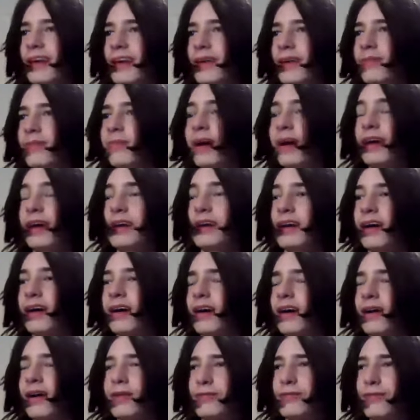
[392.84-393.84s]
Mate,
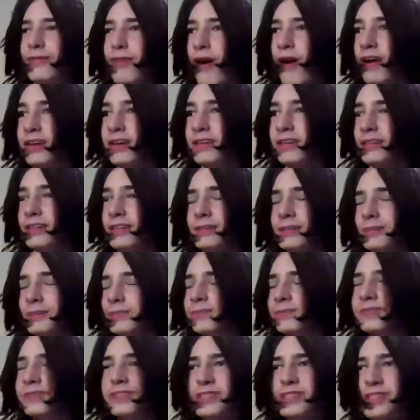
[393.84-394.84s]
fuck.
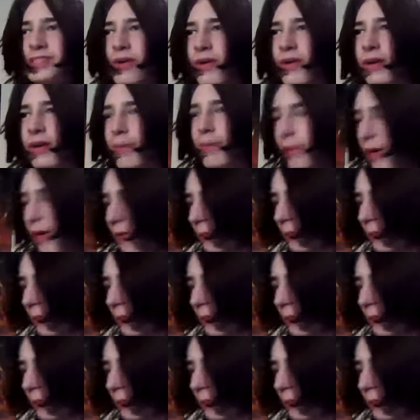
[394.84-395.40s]
Something about